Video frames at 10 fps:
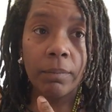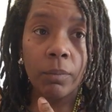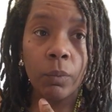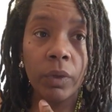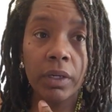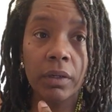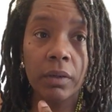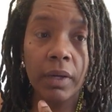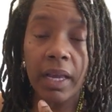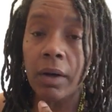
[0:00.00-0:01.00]

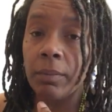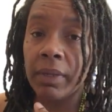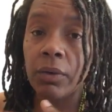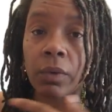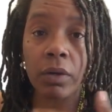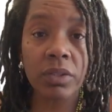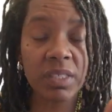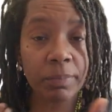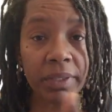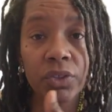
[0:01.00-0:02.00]
will help me grow
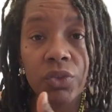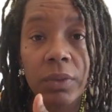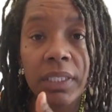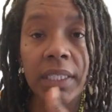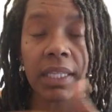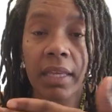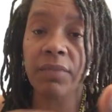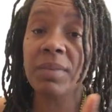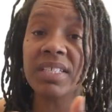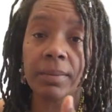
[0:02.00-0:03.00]
spiritually, that give
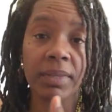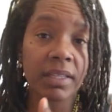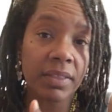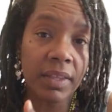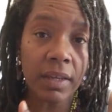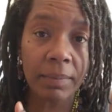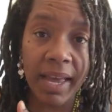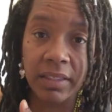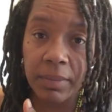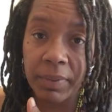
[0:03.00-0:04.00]
me something to think
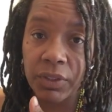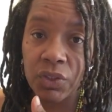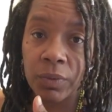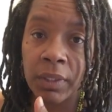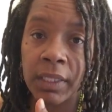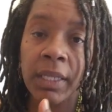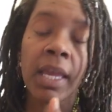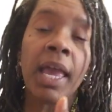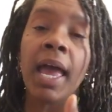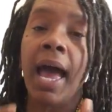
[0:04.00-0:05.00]
about spiritually.
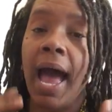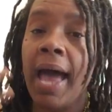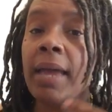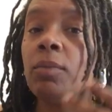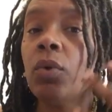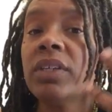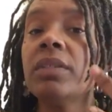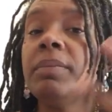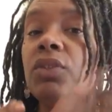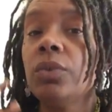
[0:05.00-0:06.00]
I am going to
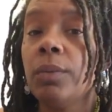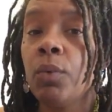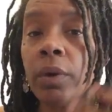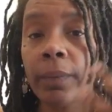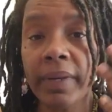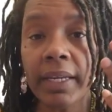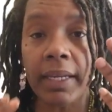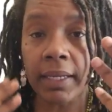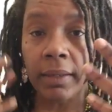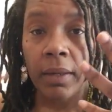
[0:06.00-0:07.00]
be doing more
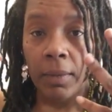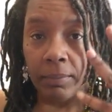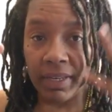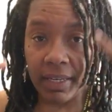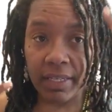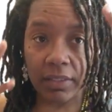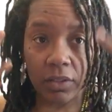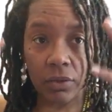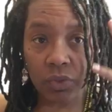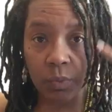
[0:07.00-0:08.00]
reading because
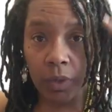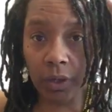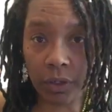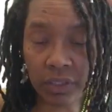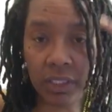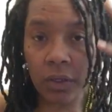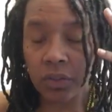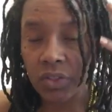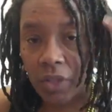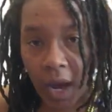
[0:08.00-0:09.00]
those words and
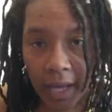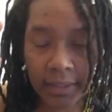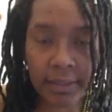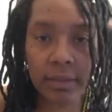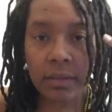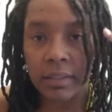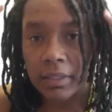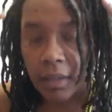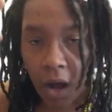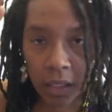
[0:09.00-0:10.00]
those thoughts, it's
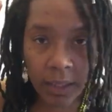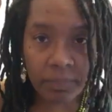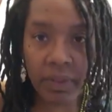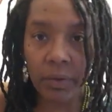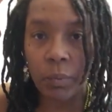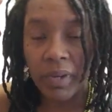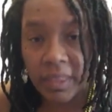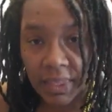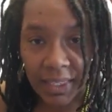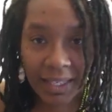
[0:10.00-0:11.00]
all up there
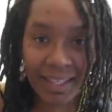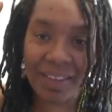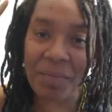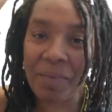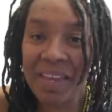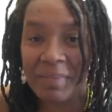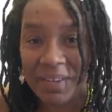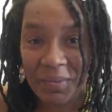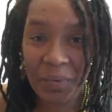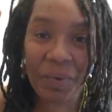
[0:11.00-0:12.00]
with it. And maybe
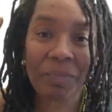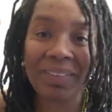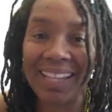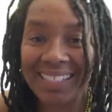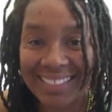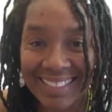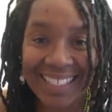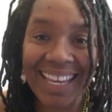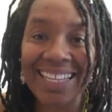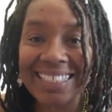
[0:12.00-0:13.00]
it will replace the
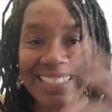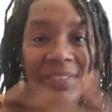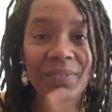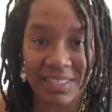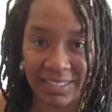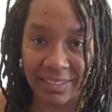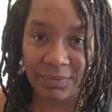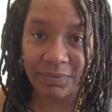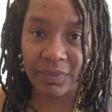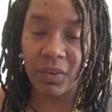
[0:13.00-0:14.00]
negativity.
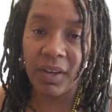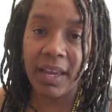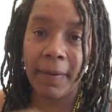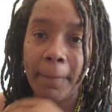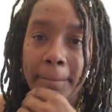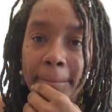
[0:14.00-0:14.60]
Okay.